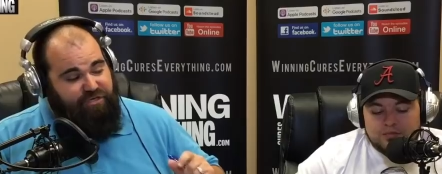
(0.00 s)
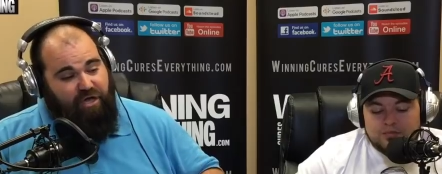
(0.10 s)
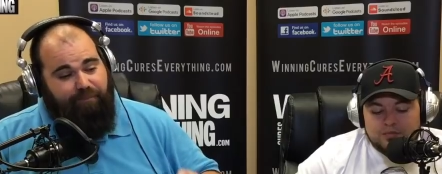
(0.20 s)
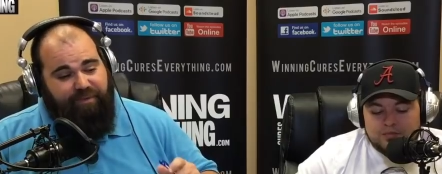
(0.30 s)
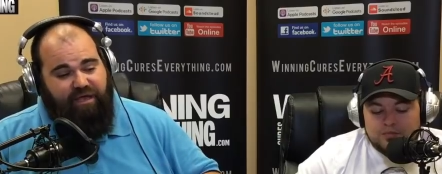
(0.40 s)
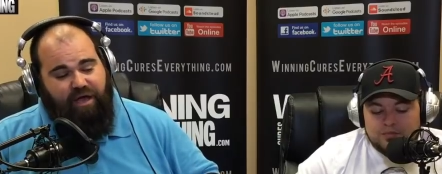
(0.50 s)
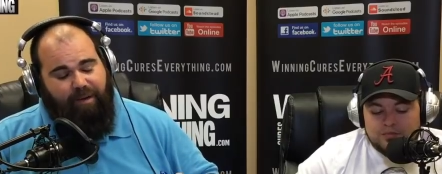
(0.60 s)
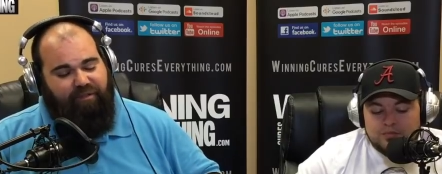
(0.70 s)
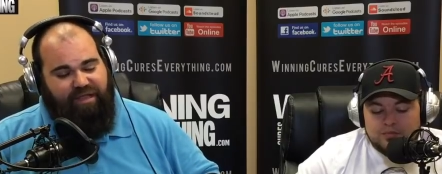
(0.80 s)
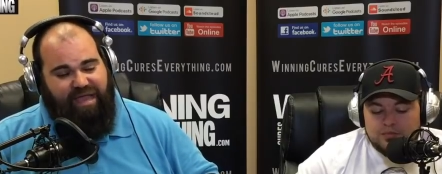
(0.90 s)
Speaker 1: going to be a
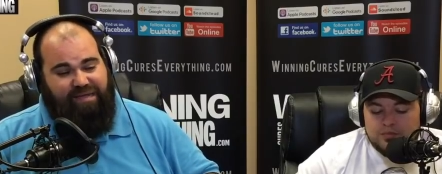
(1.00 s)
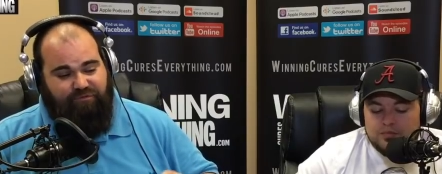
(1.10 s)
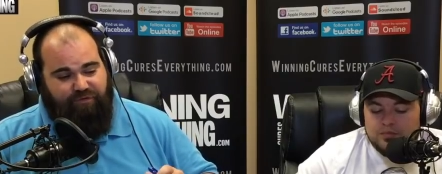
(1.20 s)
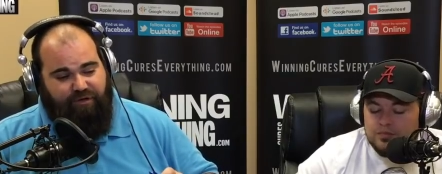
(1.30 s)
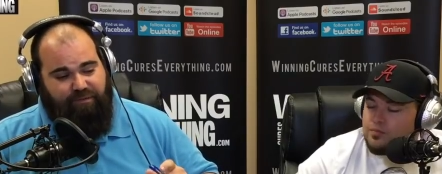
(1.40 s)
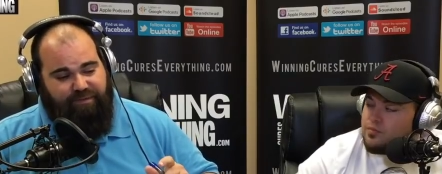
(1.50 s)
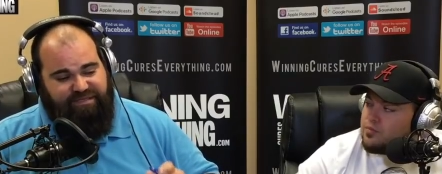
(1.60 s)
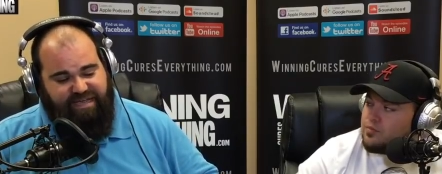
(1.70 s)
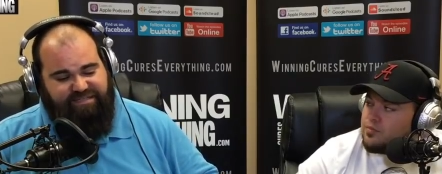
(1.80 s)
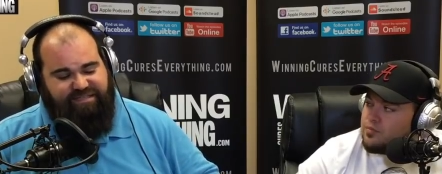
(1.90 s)
couple of games where they're going to be
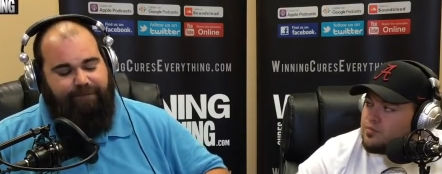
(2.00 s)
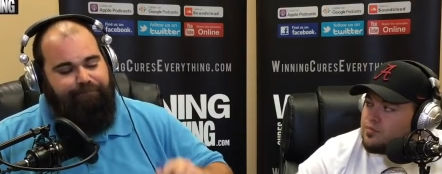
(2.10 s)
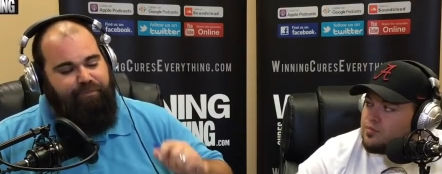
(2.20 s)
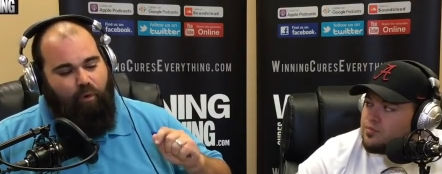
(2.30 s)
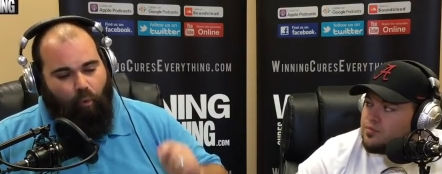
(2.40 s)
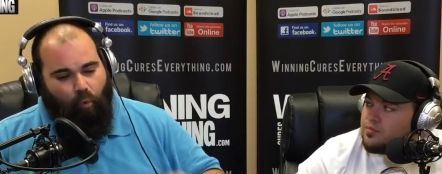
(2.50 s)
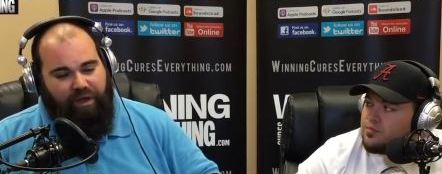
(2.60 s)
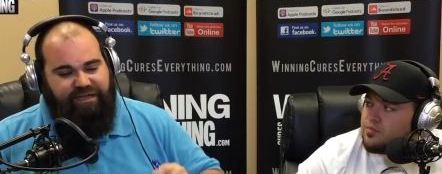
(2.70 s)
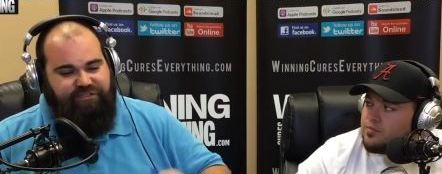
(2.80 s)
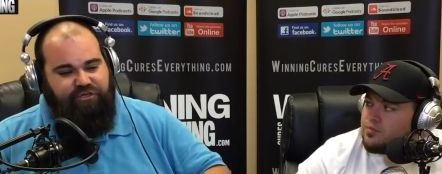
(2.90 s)
tested.
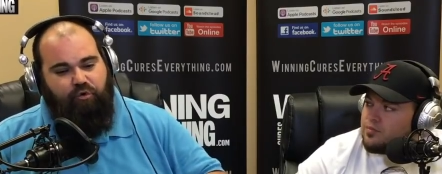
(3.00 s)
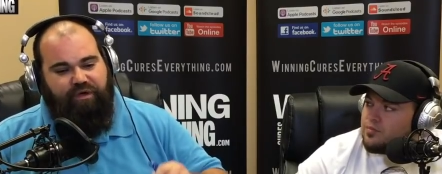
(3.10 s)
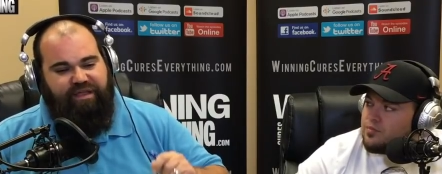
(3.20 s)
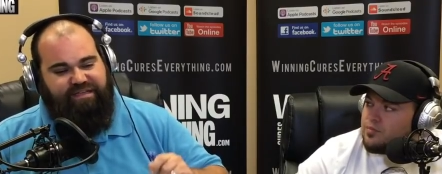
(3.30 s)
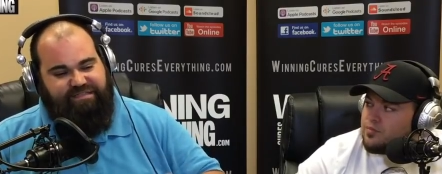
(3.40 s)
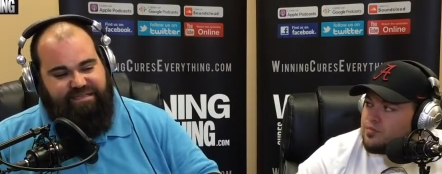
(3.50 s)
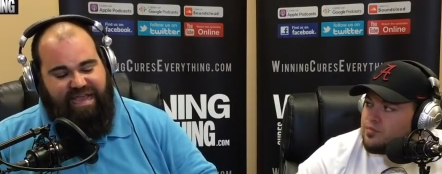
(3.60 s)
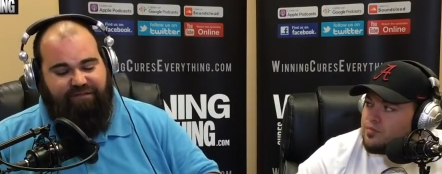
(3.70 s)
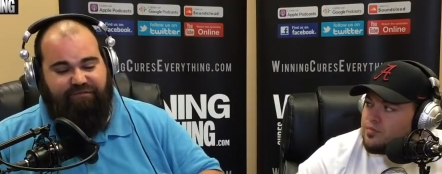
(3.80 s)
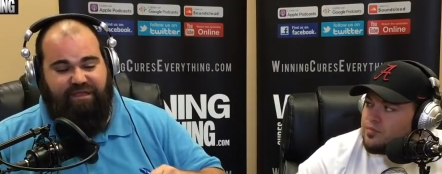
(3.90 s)
Week 2 against
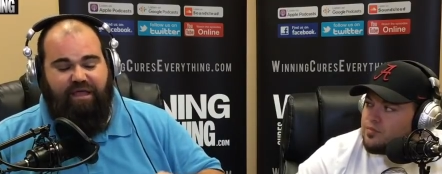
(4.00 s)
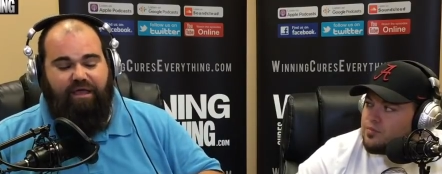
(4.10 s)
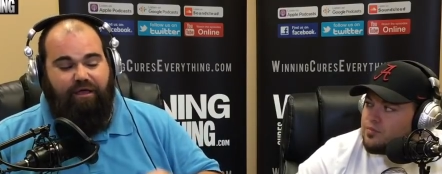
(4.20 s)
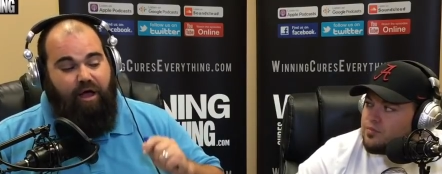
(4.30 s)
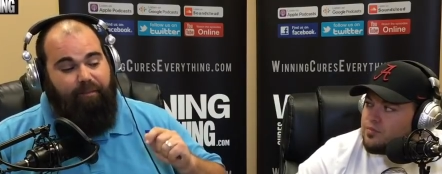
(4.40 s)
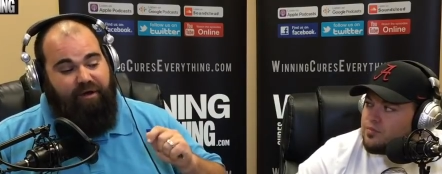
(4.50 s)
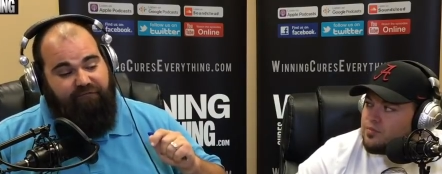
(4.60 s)
Navy, coming